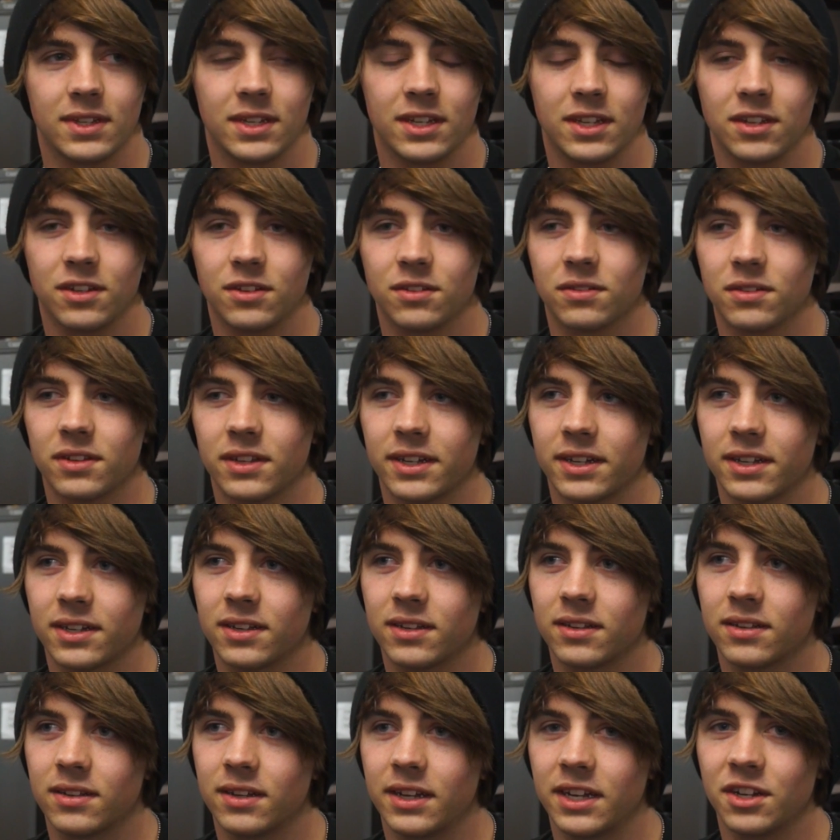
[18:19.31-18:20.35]
get your
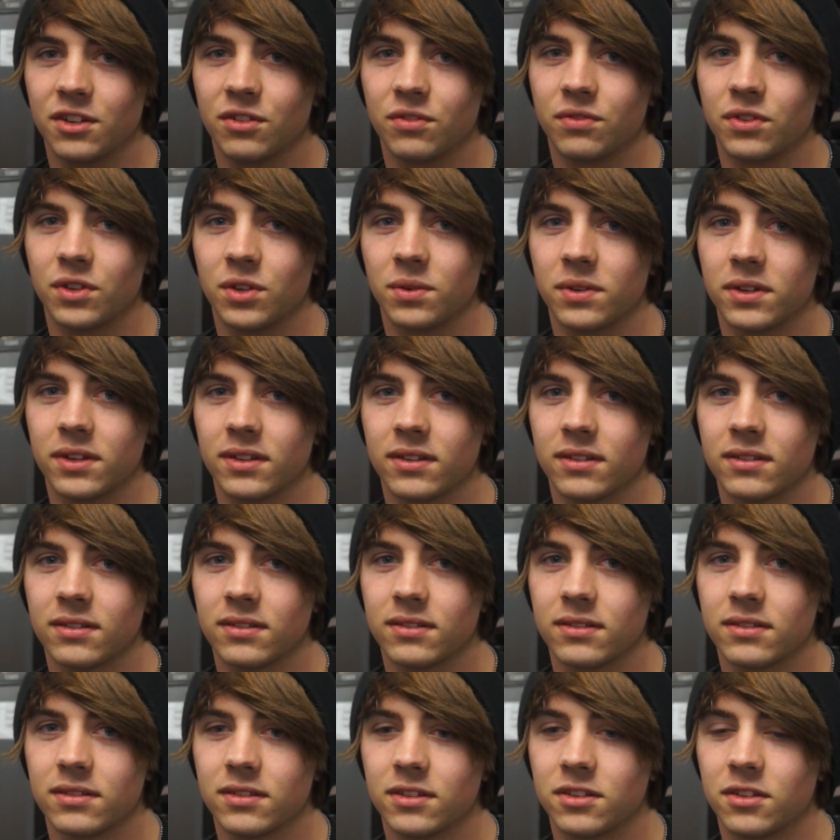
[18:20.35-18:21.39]
like interview in,
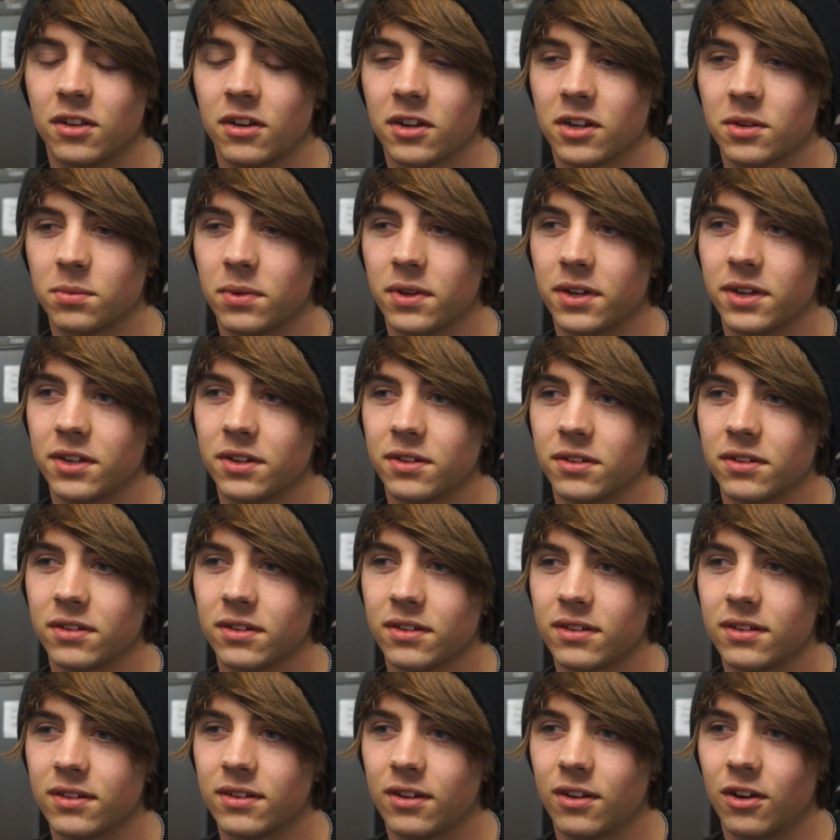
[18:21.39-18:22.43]
talk about your
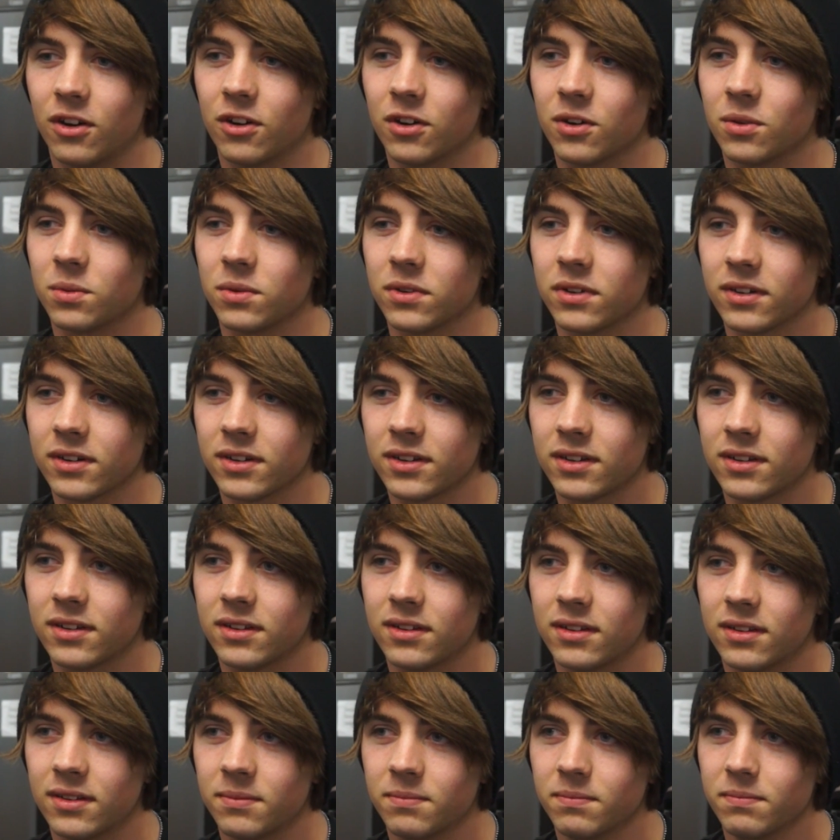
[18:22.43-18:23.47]
artwork,
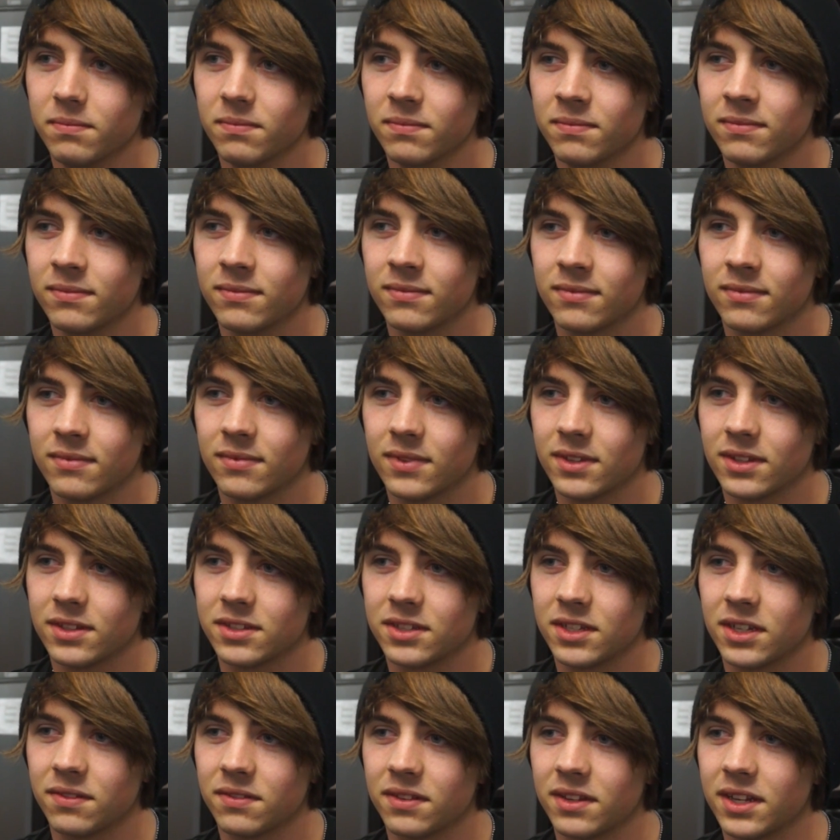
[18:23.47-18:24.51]
and
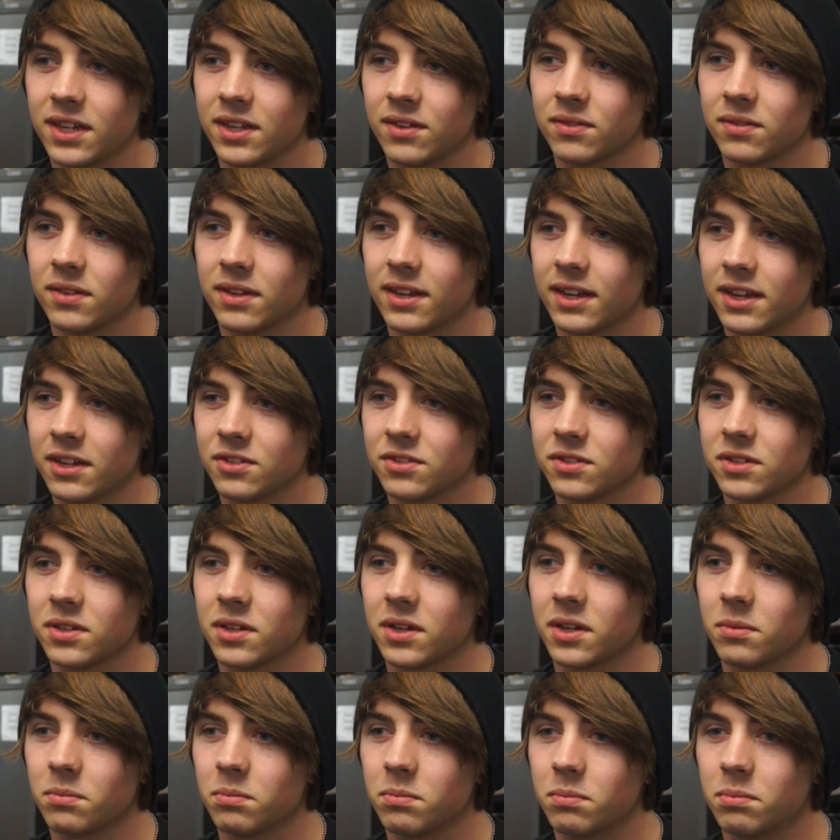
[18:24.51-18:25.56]
see if they even actually
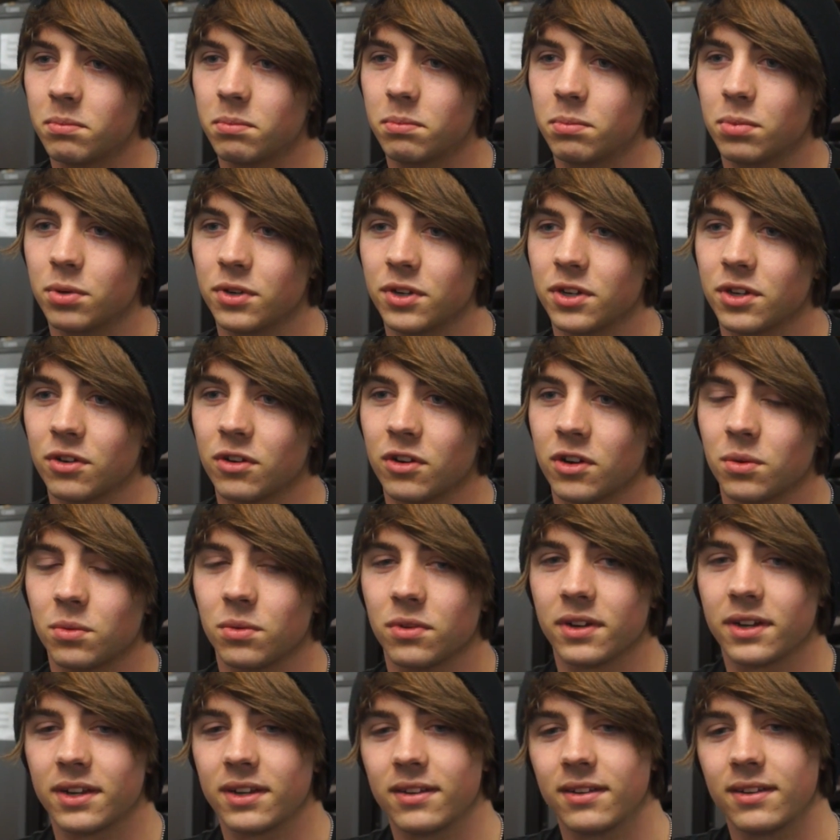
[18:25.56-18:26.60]
like put your
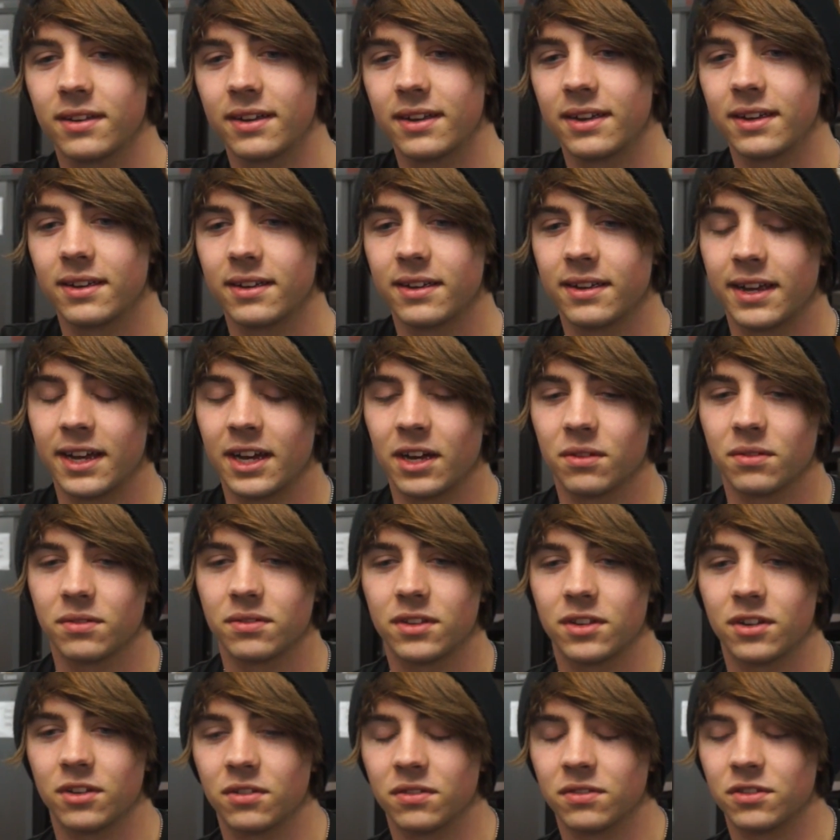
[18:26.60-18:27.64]
artwork
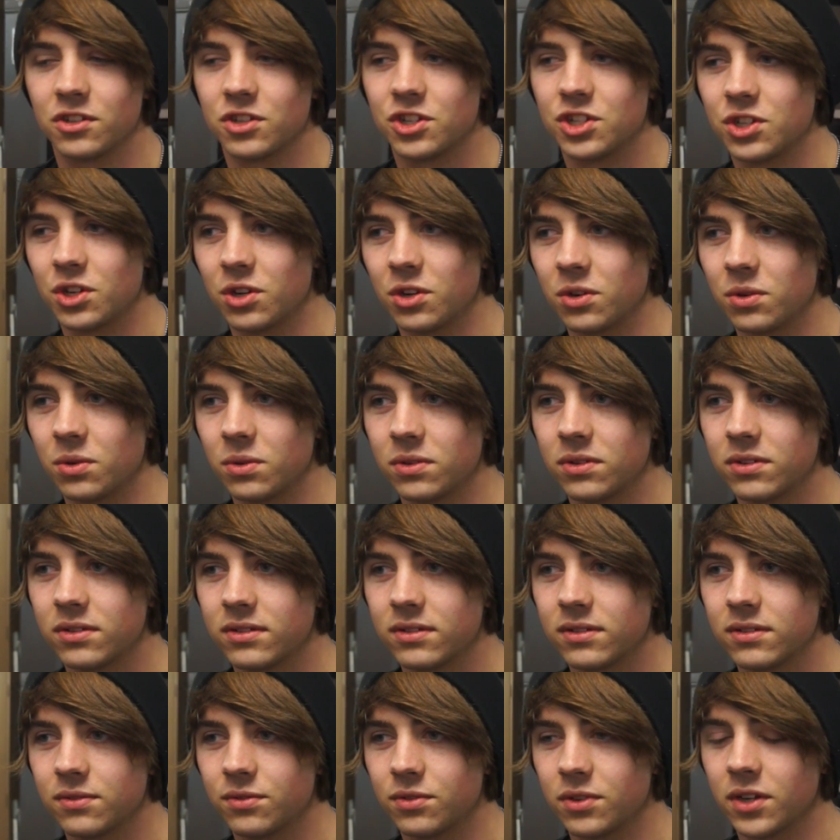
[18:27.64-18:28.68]
out there on the show
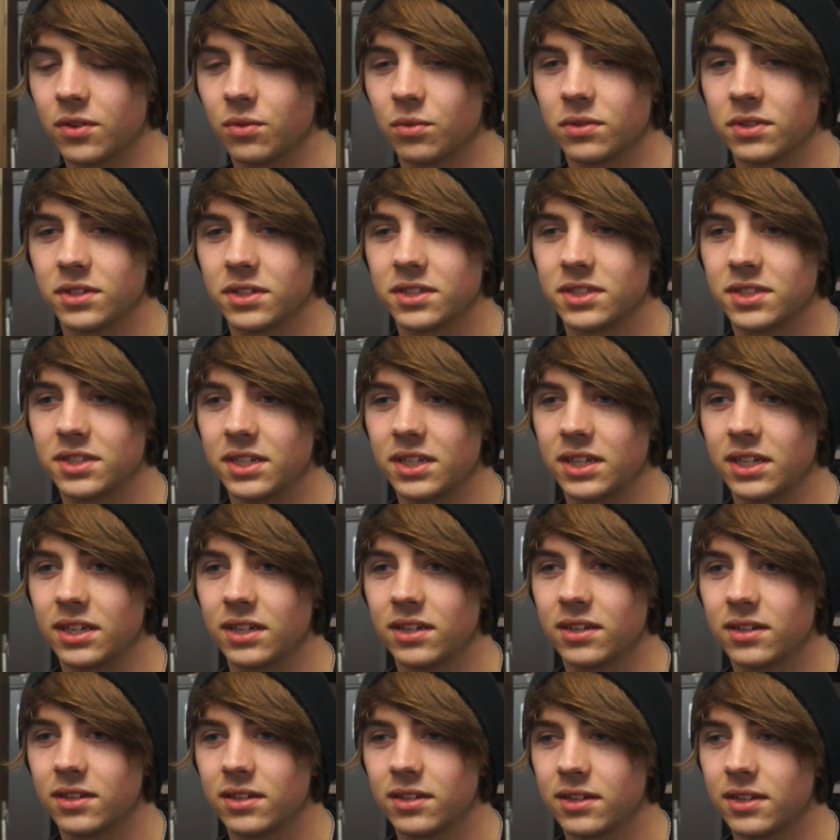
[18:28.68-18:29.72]
for everyone to
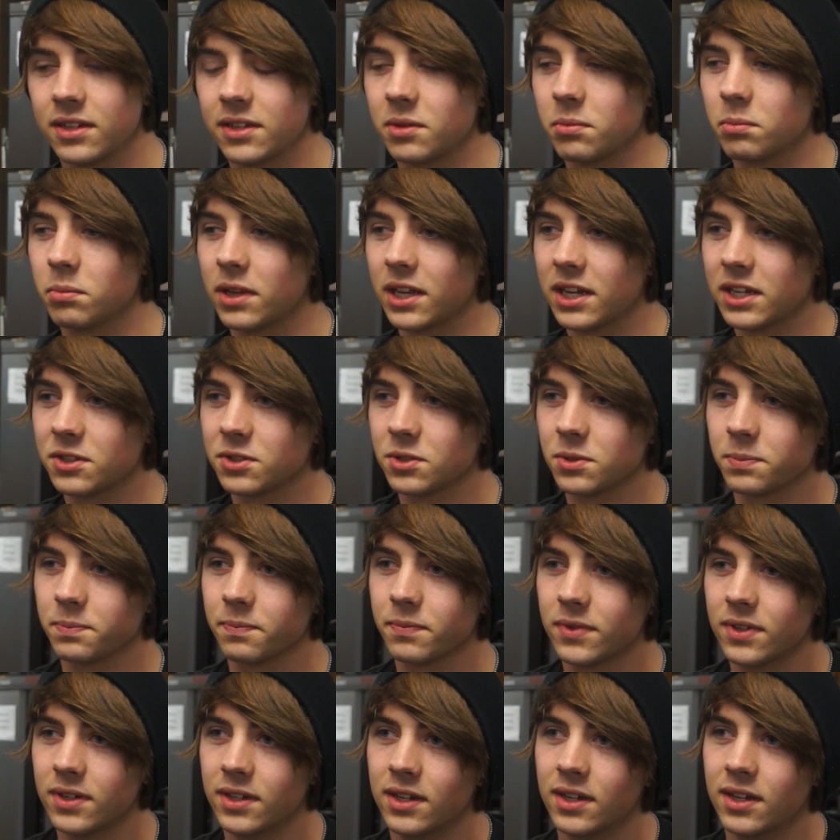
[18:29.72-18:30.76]
see, and then place them,
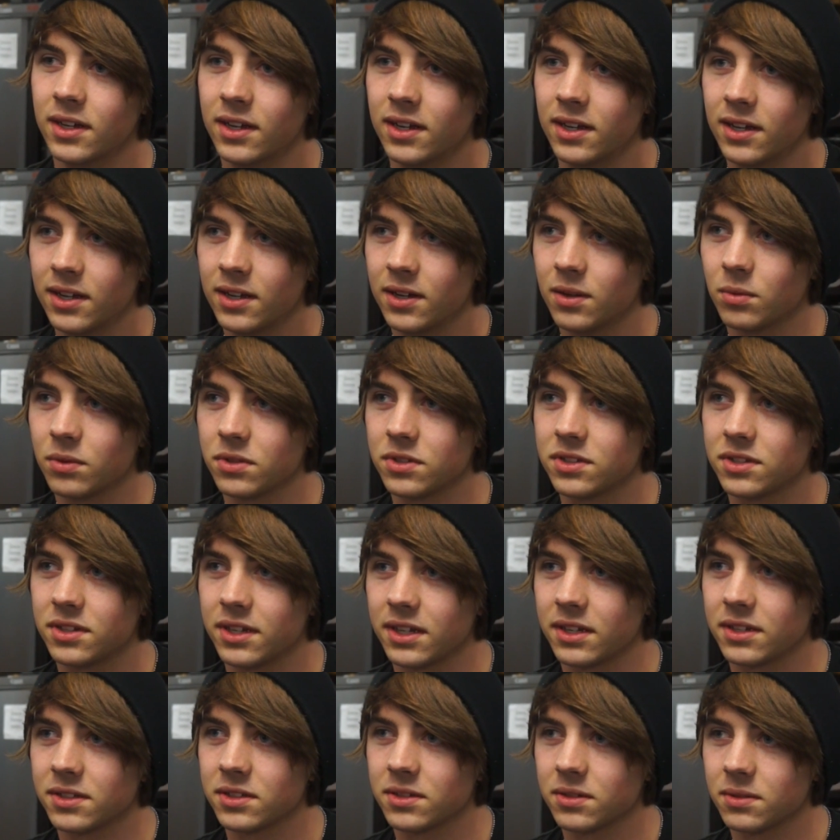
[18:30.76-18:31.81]
which
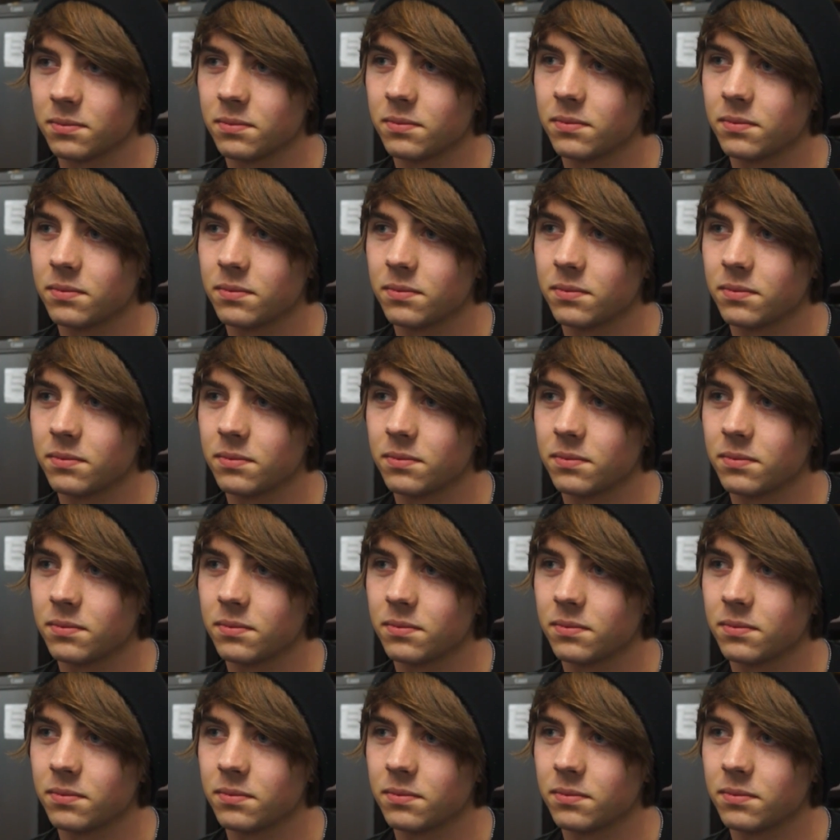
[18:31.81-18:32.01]
takes